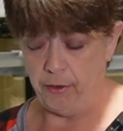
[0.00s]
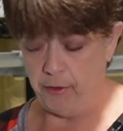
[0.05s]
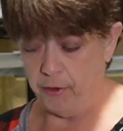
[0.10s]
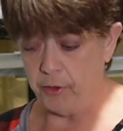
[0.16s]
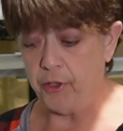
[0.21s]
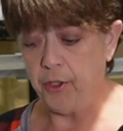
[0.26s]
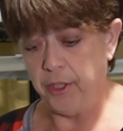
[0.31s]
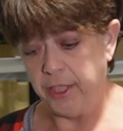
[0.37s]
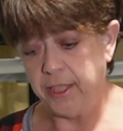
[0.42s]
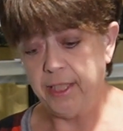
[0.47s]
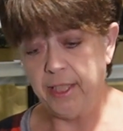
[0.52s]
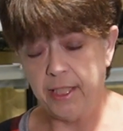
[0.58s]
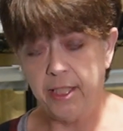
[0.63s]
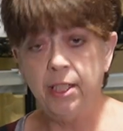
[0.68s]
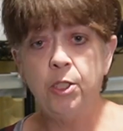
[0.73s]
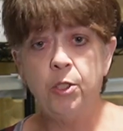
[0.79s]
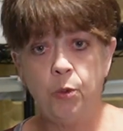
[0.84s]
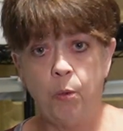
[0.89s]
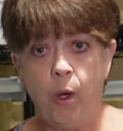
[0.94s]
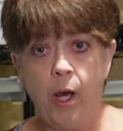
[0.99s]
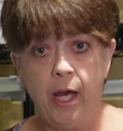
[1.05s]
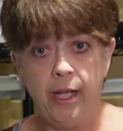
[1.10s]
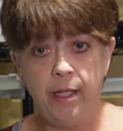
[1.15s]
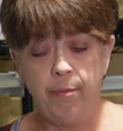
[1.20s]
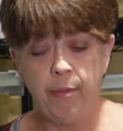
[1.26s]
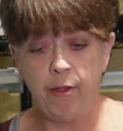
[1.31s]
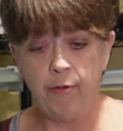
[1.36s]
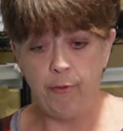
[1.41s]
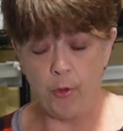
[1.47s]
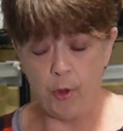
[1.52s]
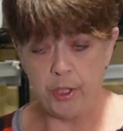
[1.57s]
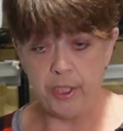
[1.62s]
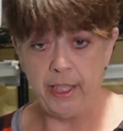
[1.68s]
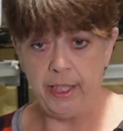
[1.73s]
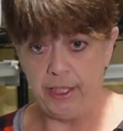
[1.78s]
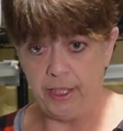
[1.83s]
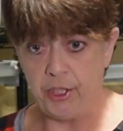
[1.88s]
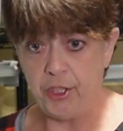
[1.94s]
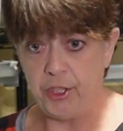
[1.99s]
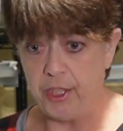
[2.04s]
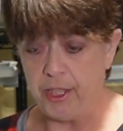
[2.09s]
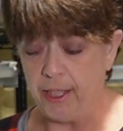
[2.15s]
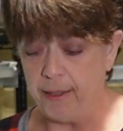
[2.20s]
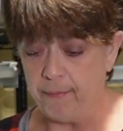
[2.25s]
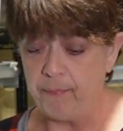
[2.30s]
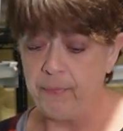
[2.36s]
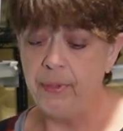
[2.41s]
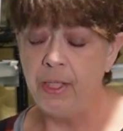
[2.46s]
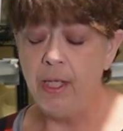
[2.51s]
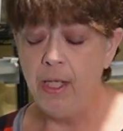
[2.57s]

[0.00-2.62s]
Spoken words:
or 36-inch wide by 14-inch deep.